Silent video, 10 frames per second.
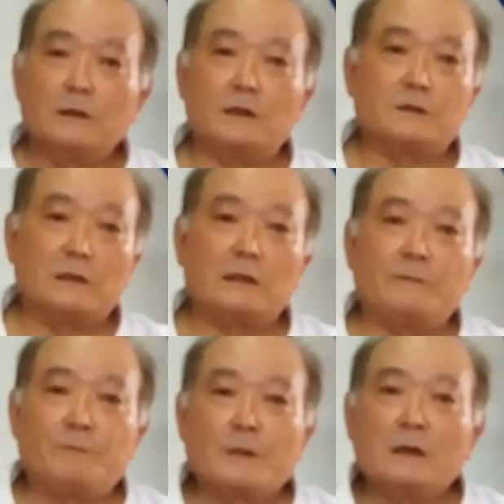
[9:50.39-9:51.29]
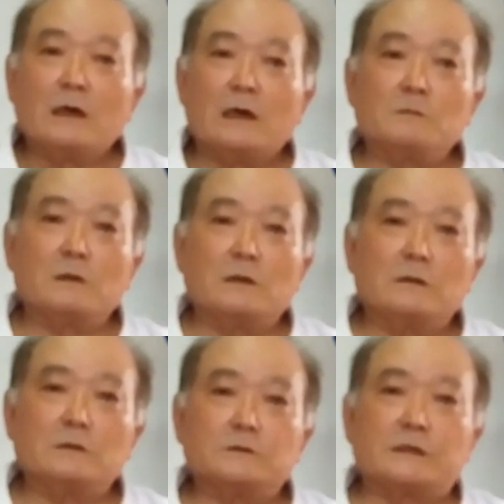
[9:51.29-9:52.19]

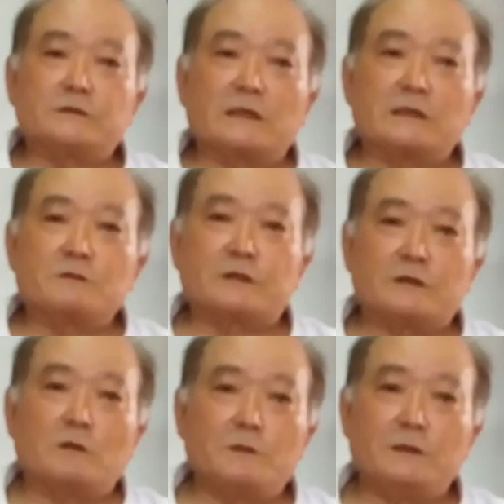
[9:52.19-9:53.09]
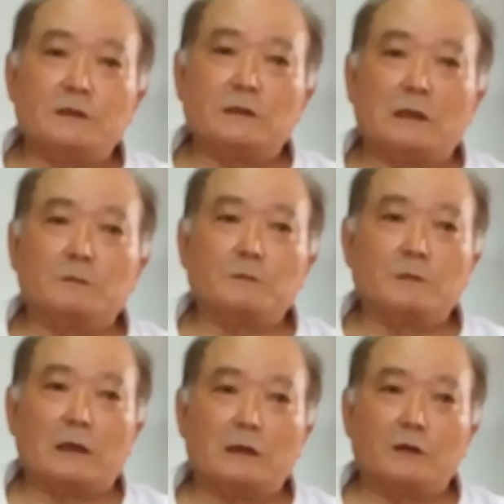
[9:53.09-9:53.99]
Since I can stay over here,
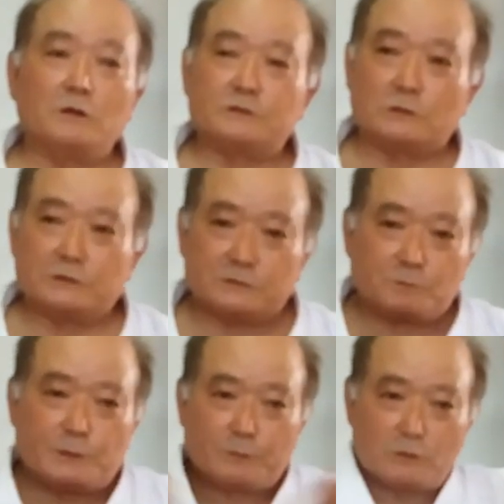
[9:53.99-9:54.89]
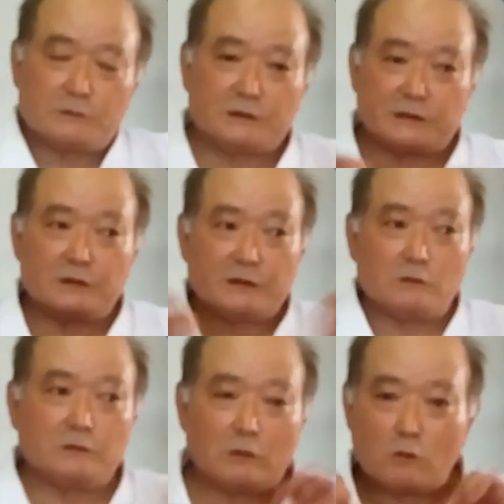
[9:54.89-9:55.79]
I know some people, I send
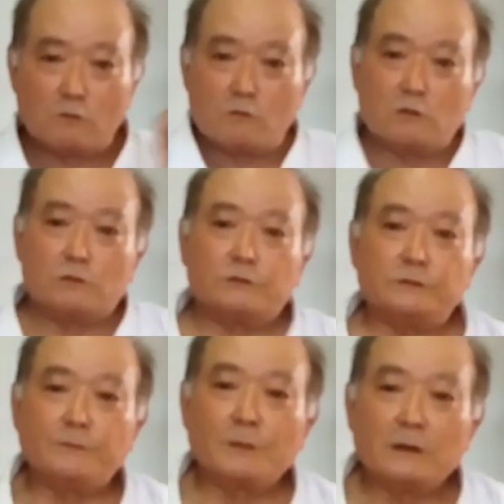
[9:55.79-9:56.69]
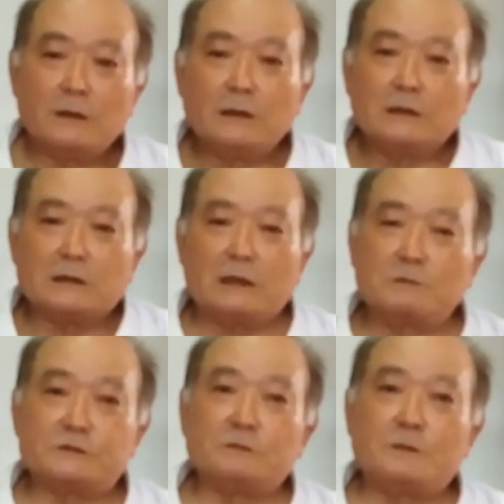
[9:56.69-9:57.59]
the whole world. I'm
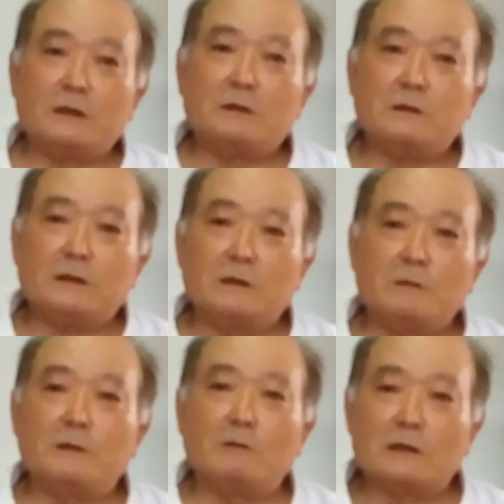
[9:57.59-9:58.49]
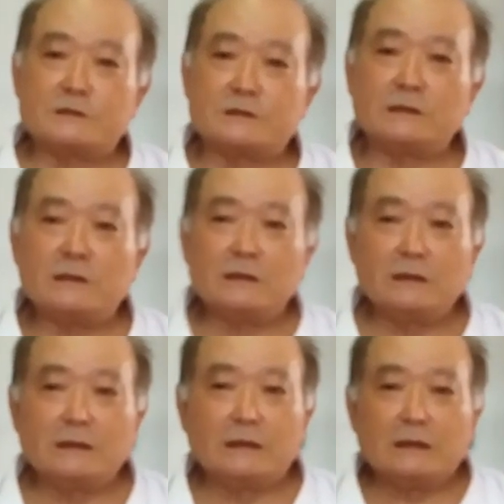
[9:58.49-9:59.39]
still everywhere watching.
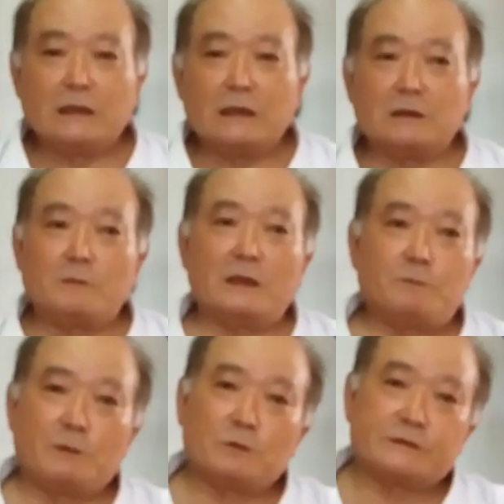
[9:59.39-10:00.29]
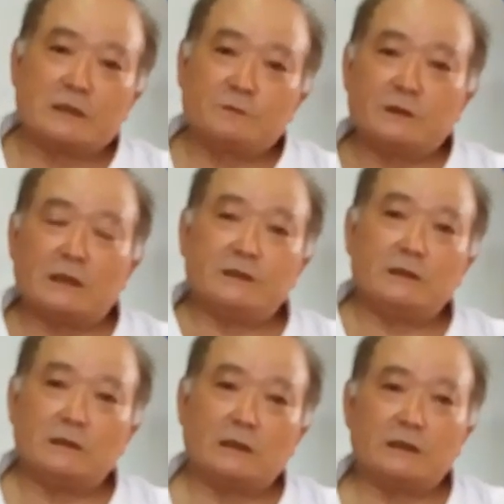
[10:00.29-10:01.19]
And many people send me
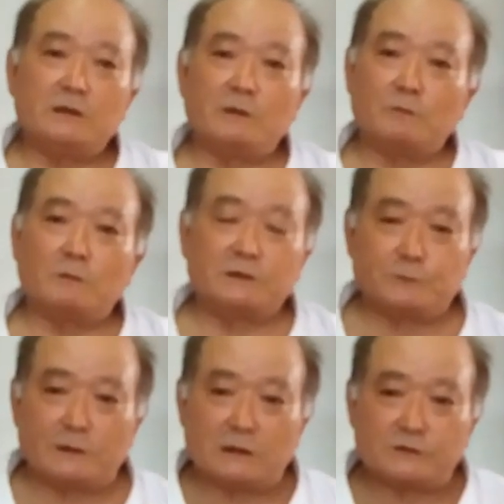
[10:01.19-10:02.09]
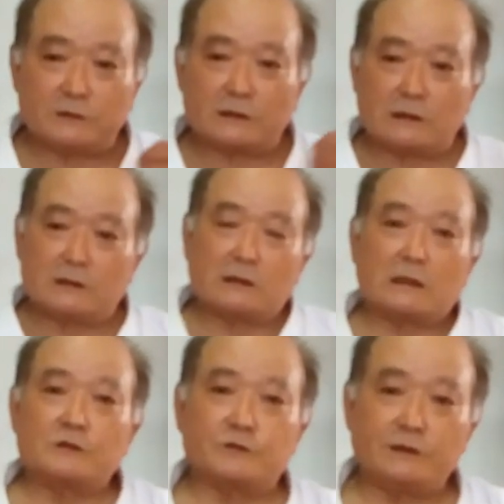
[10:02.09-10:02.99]
the email from different
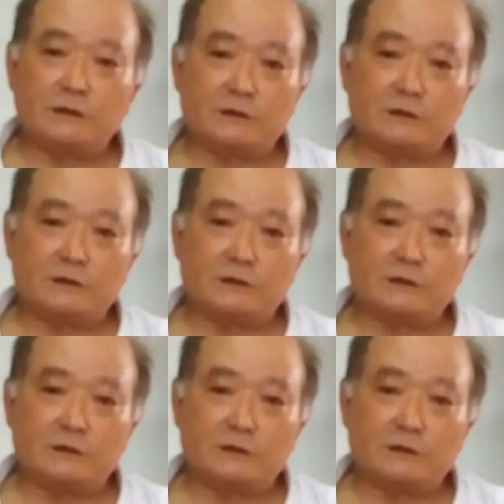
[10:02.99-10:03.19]
country,